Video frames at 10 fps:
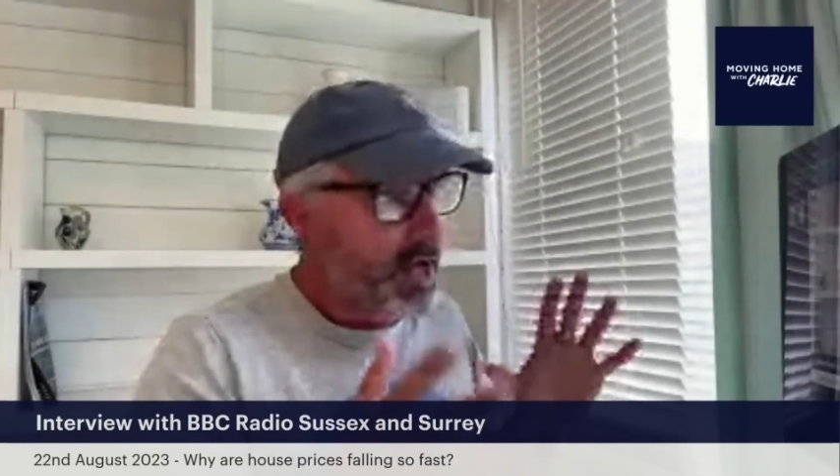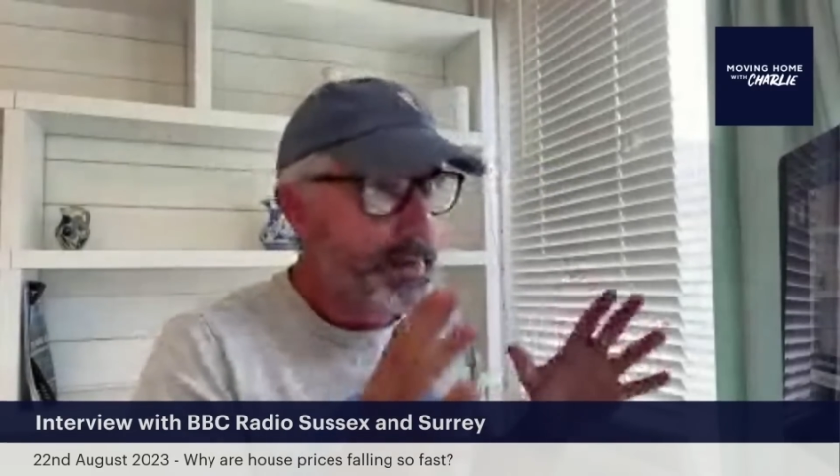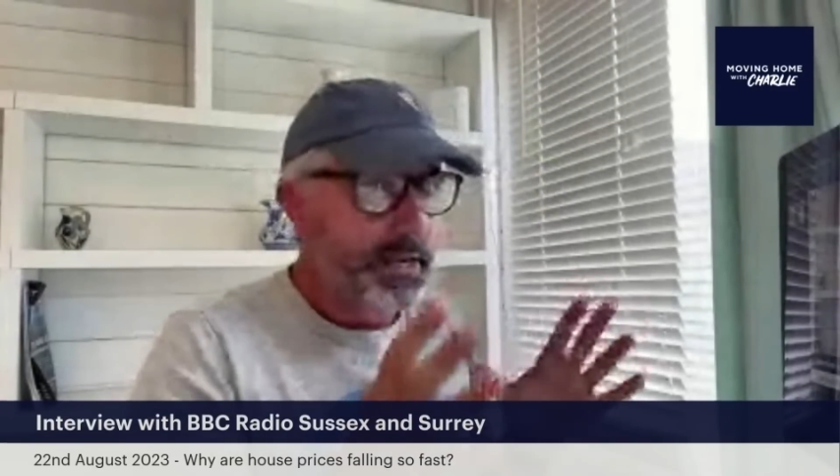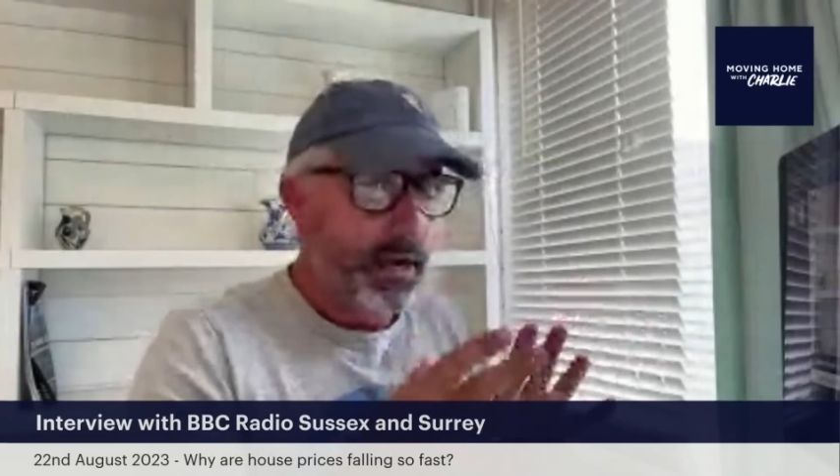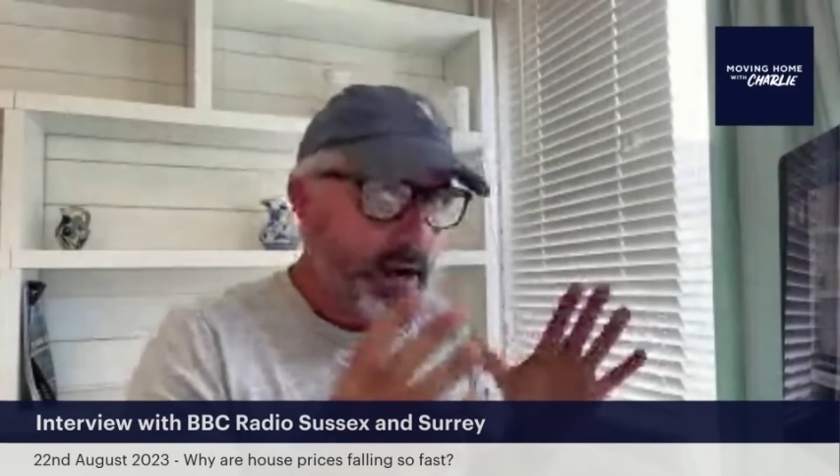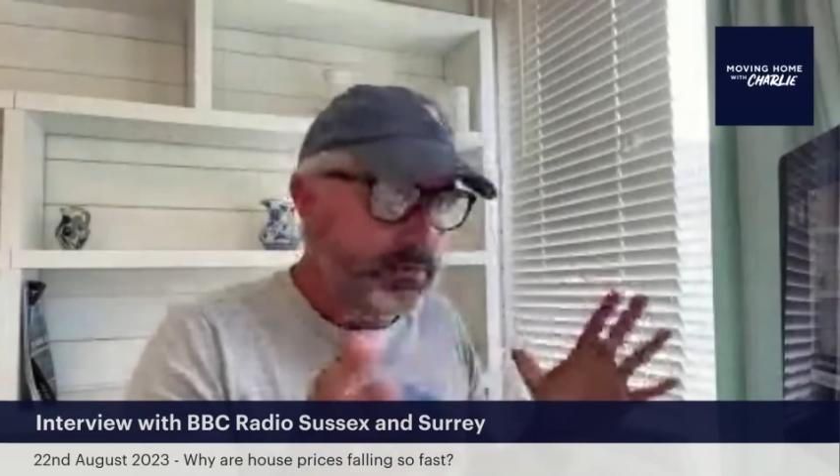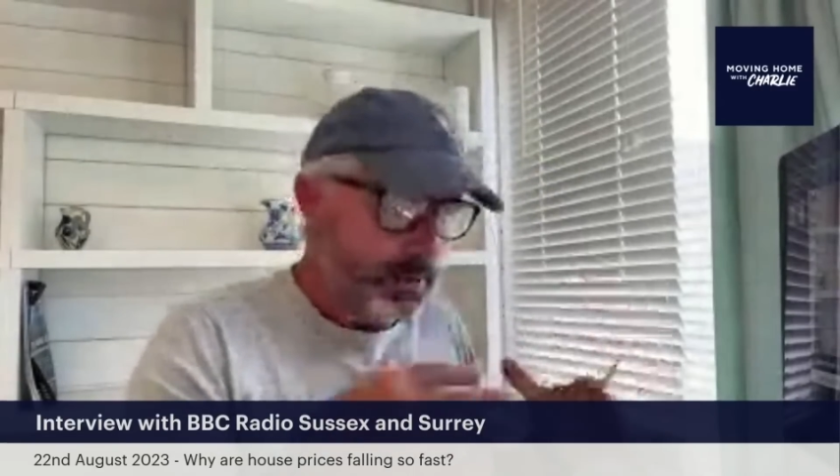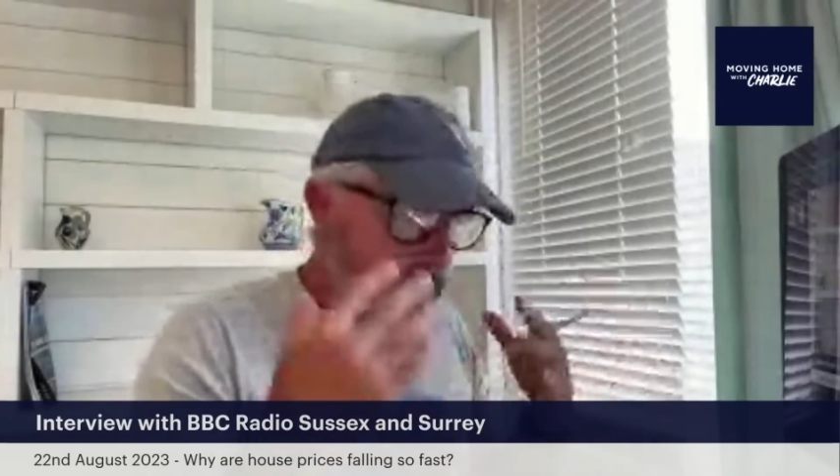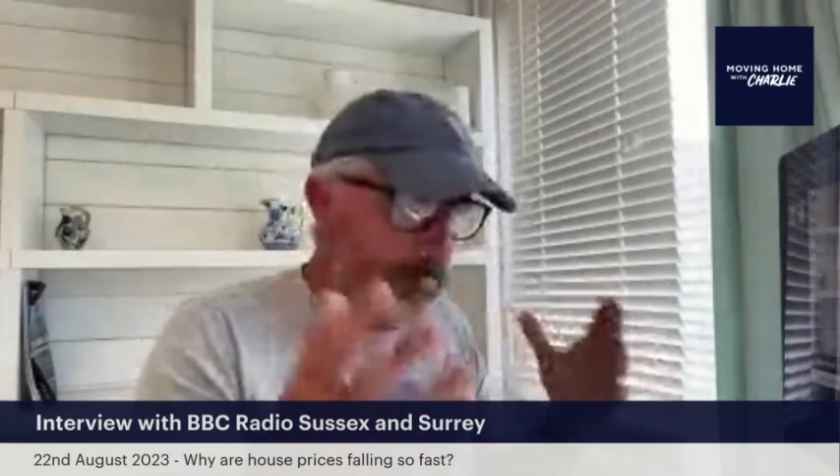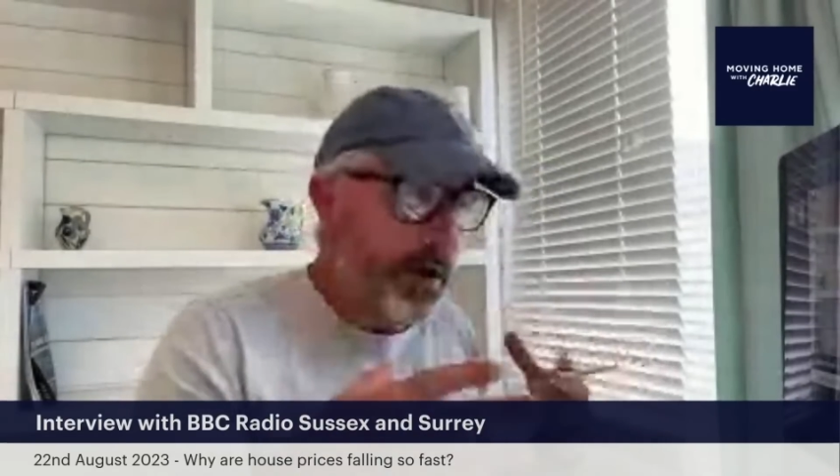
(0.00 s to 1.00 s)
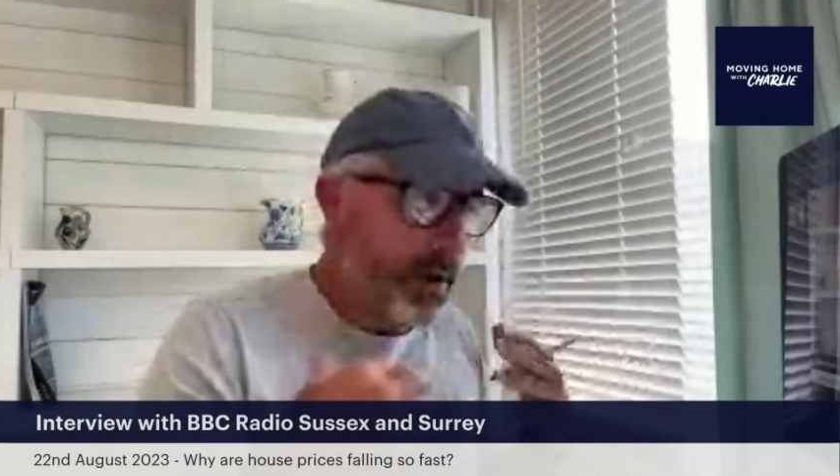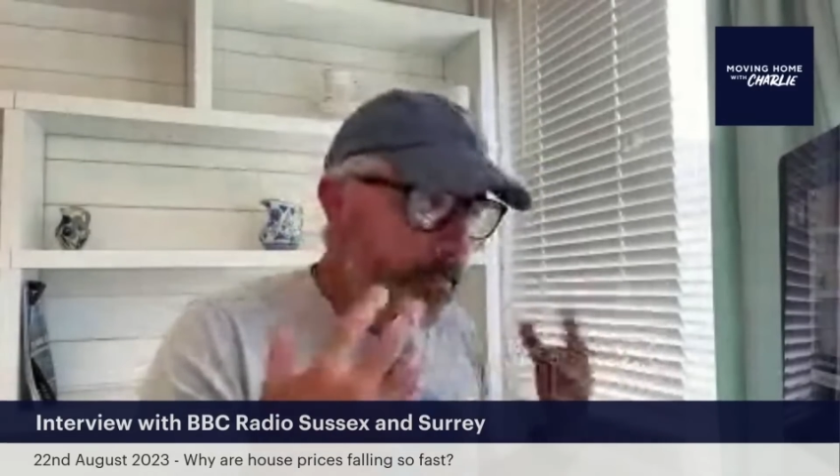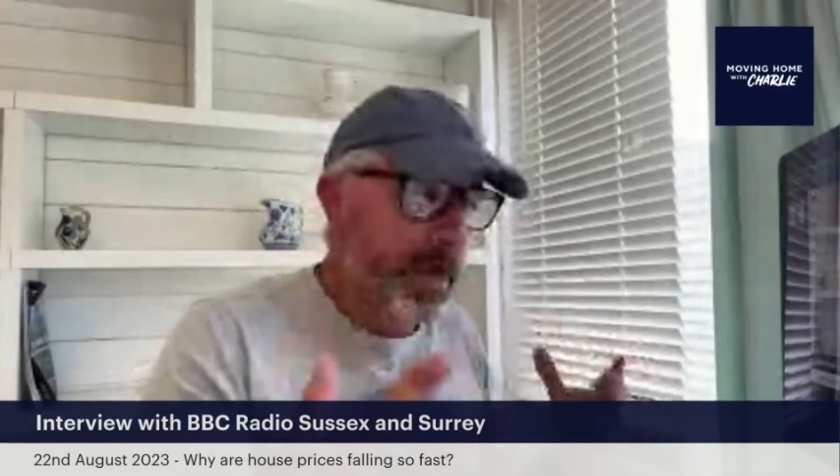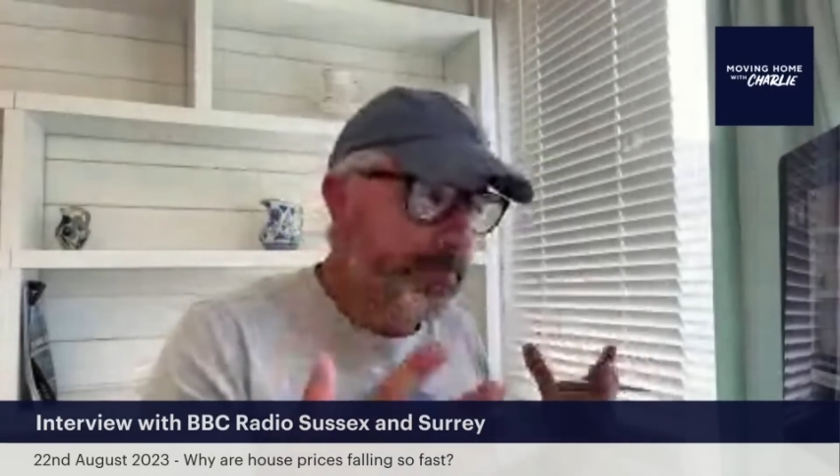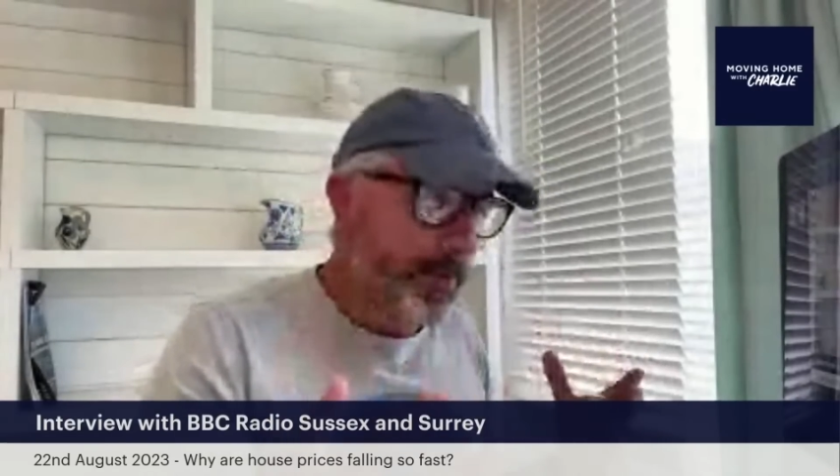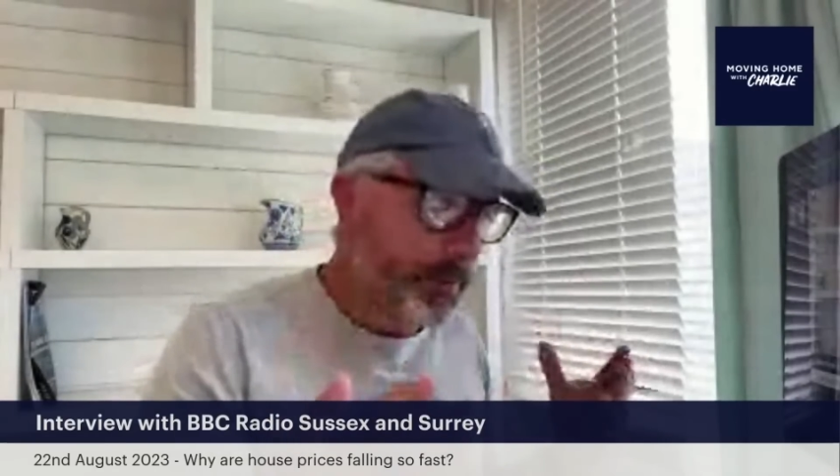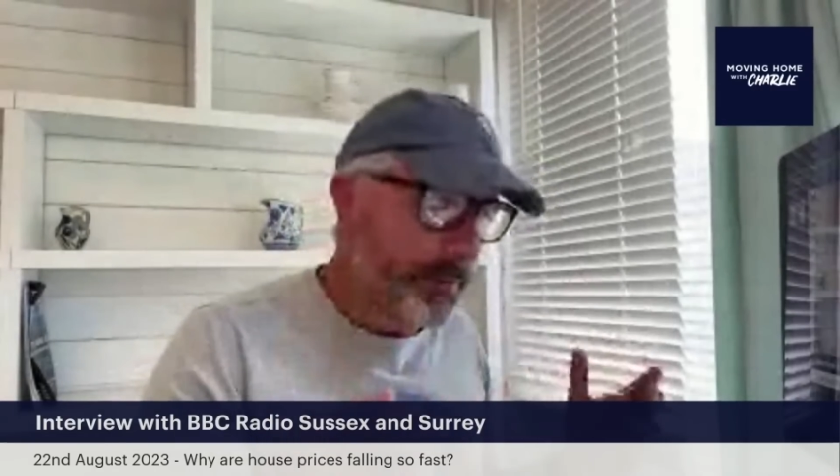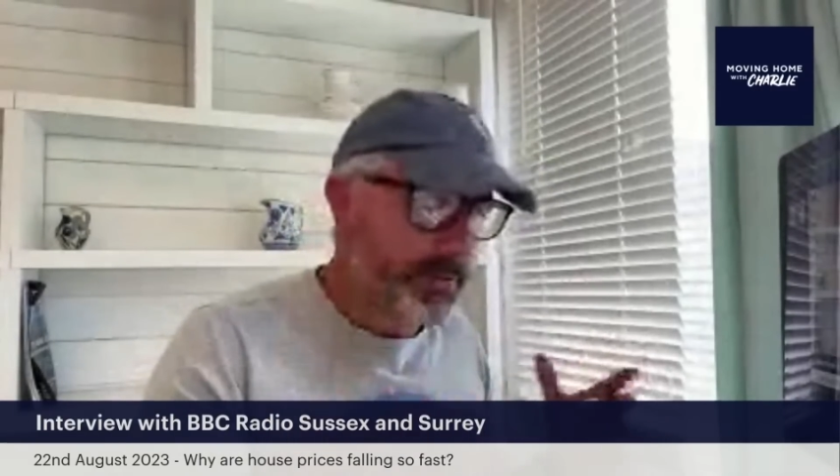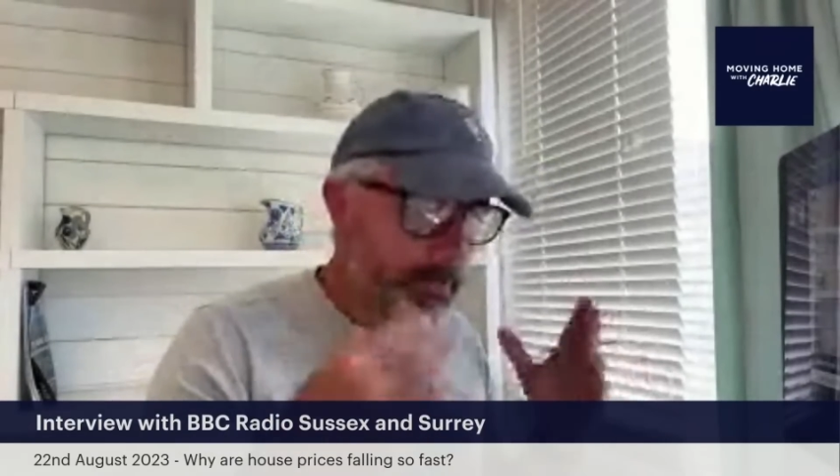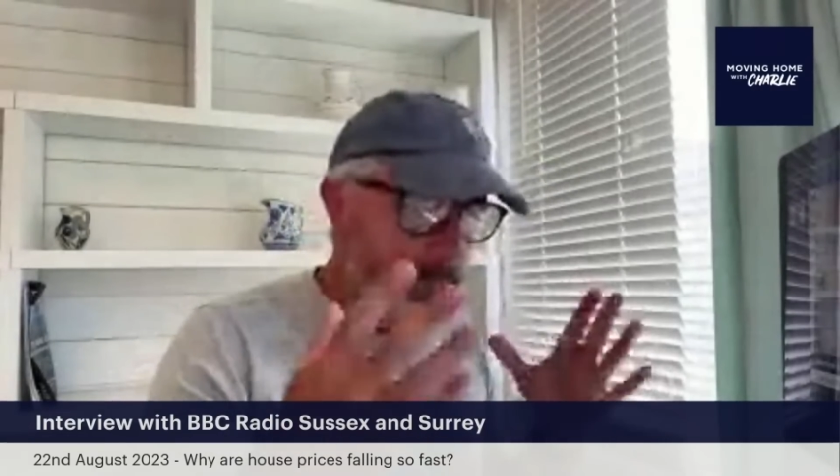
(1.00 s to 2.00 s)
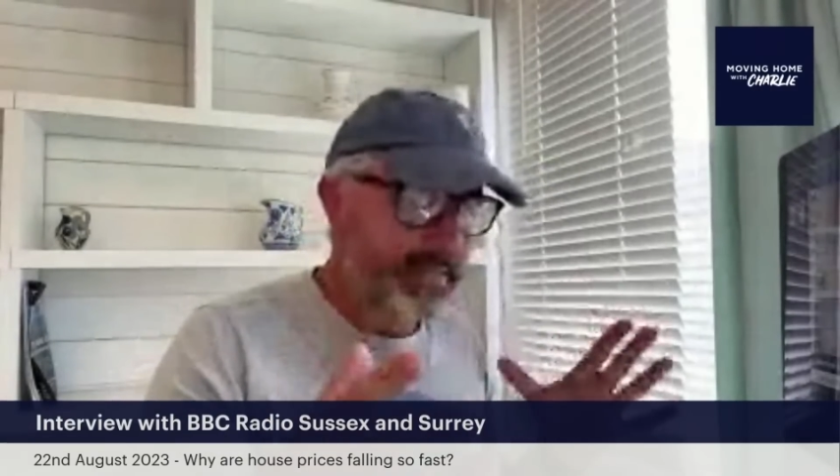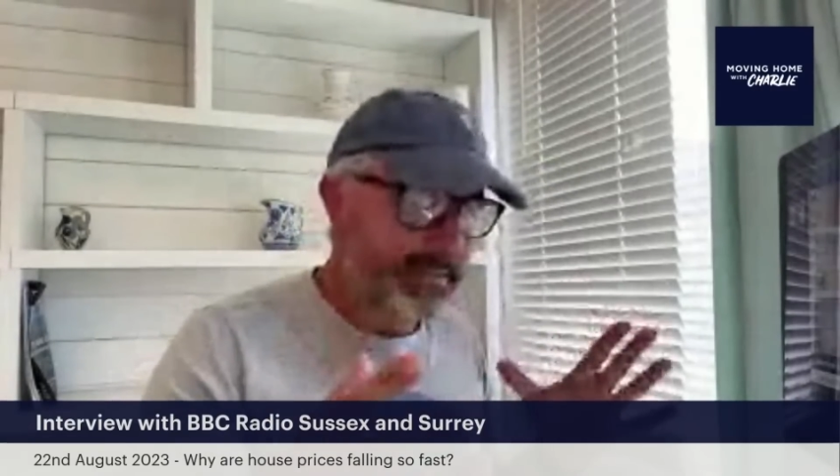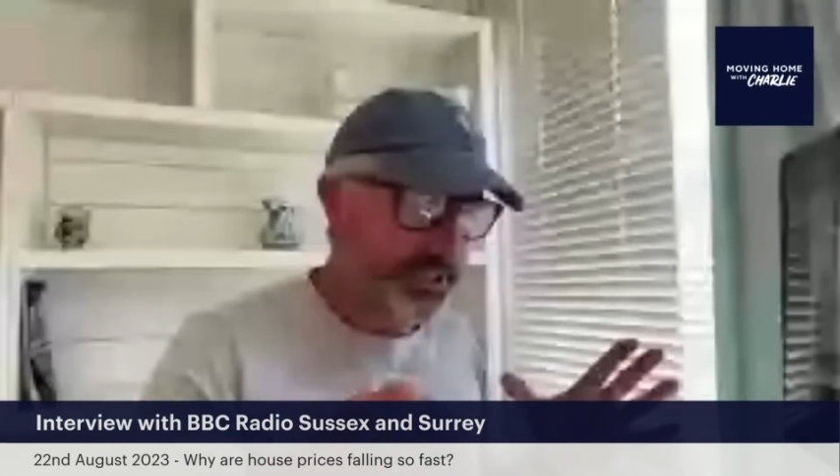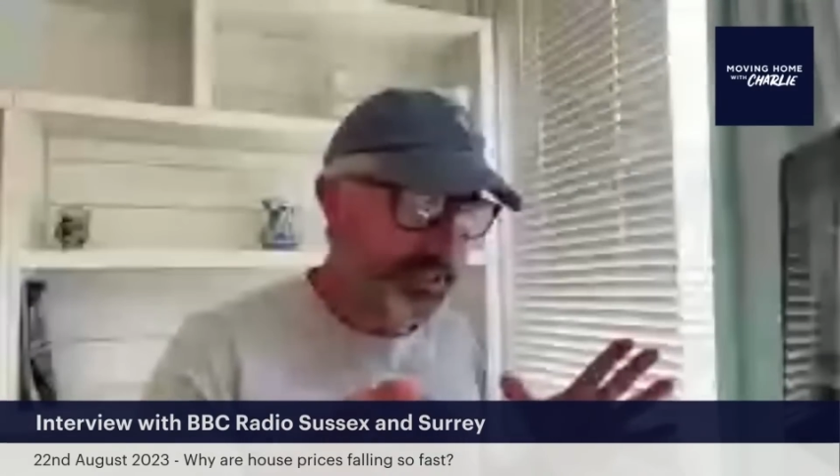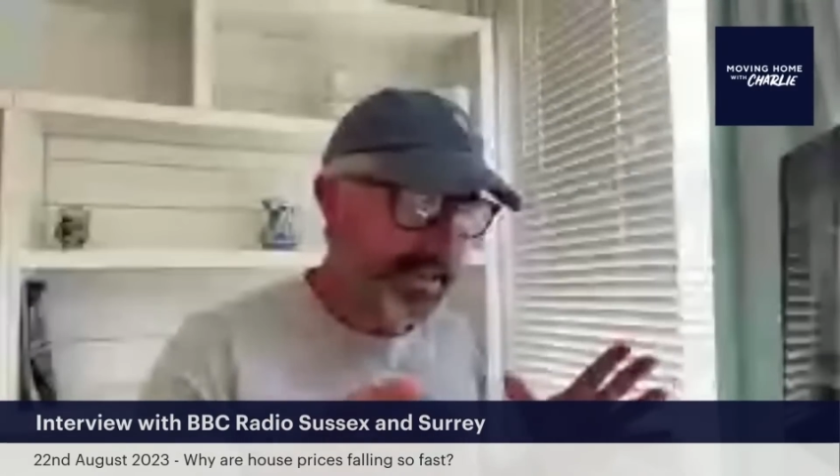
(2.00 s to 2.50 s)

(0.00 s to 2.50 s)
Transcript: I mean, my property website, Best Agent,